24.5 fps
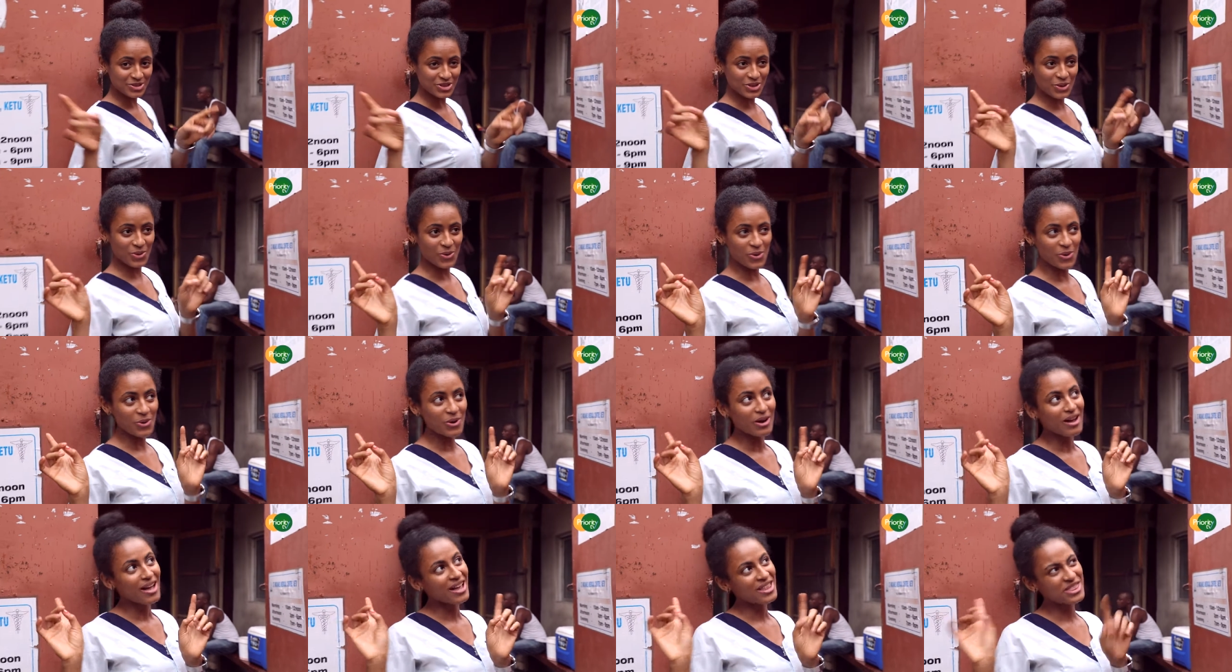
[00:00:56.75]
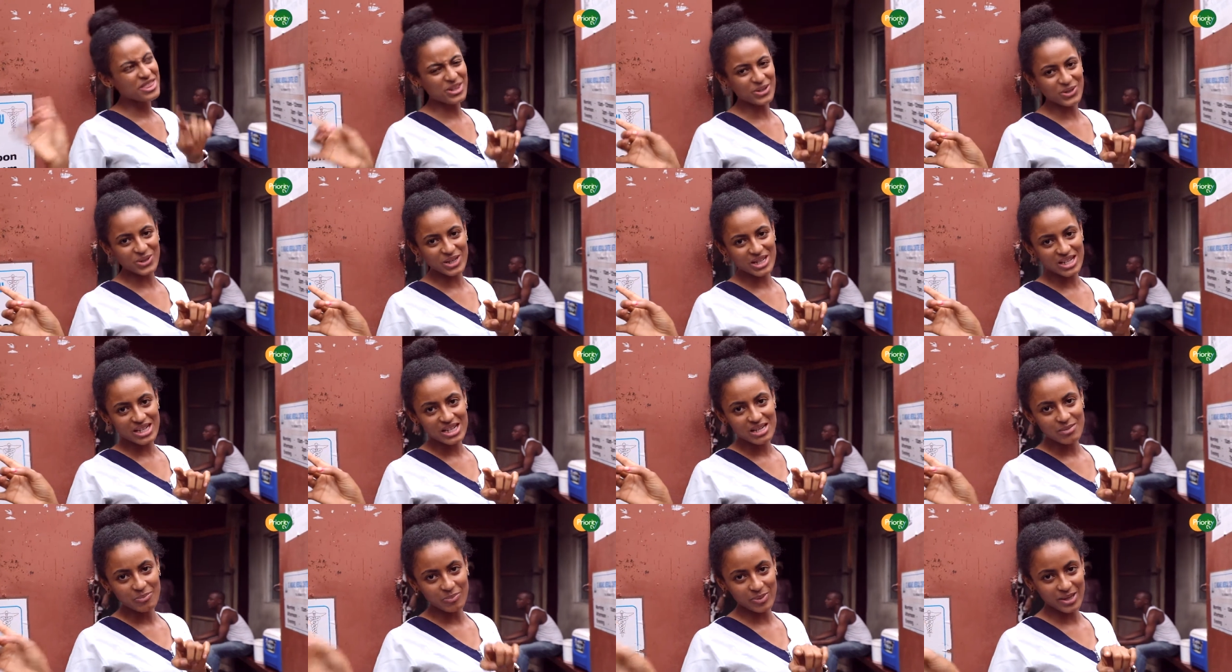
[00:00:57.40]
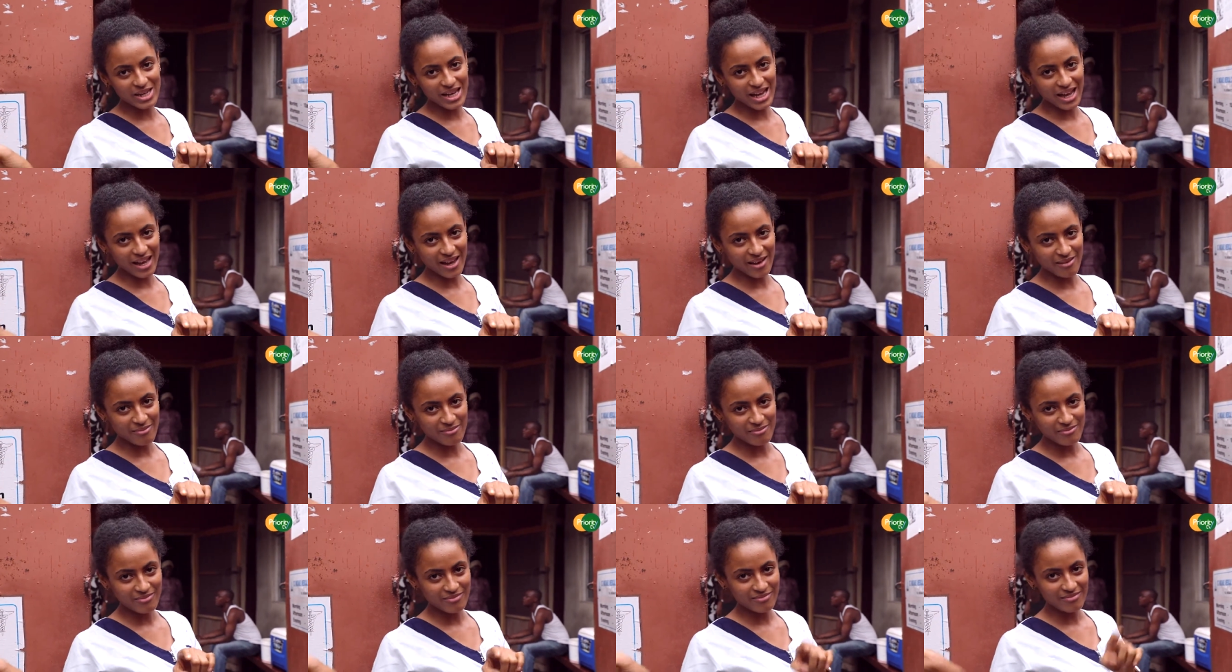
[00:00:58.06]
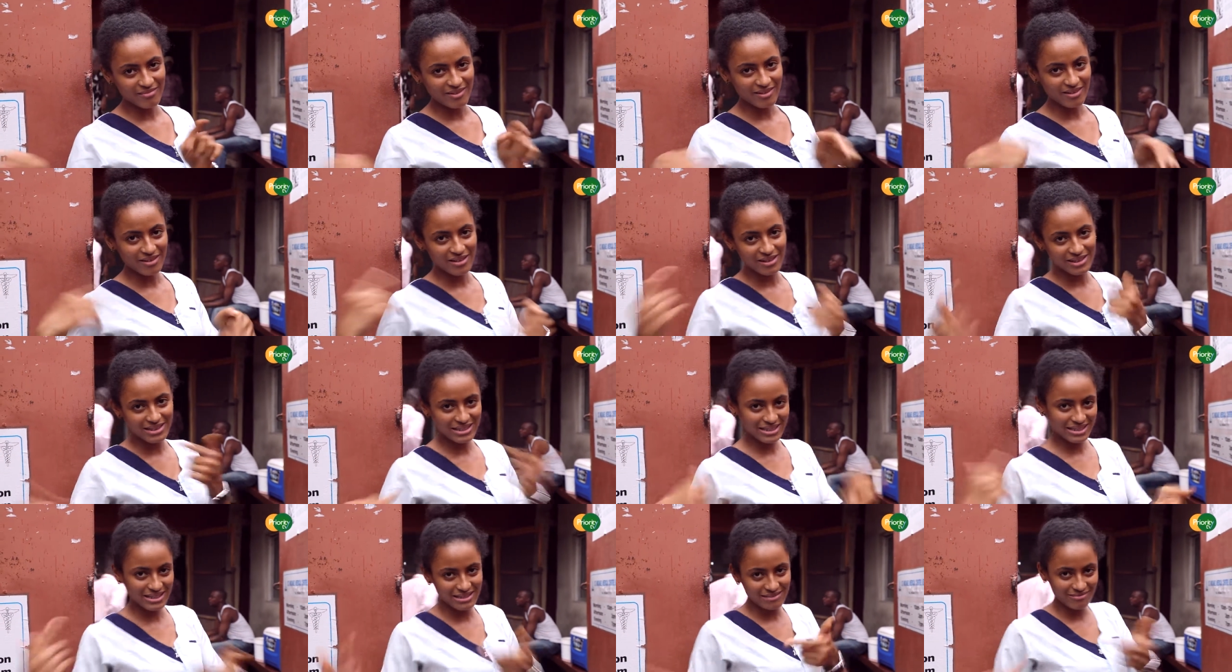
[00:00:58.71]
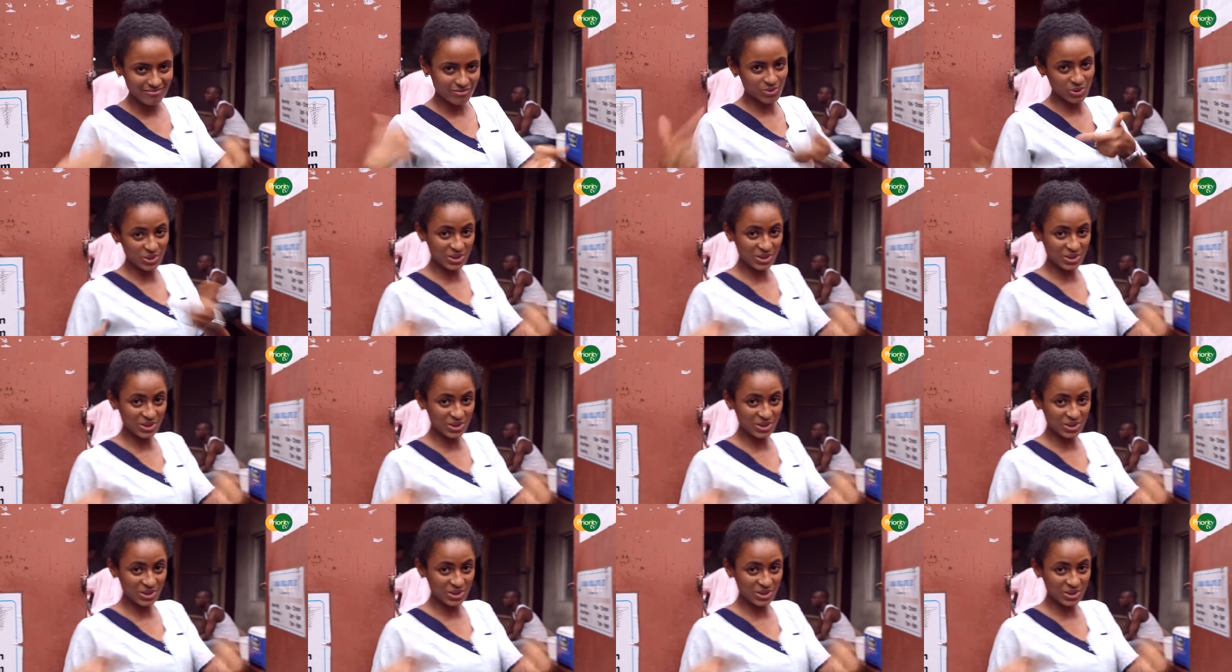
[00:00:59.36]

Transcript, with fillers: to 3 p.m.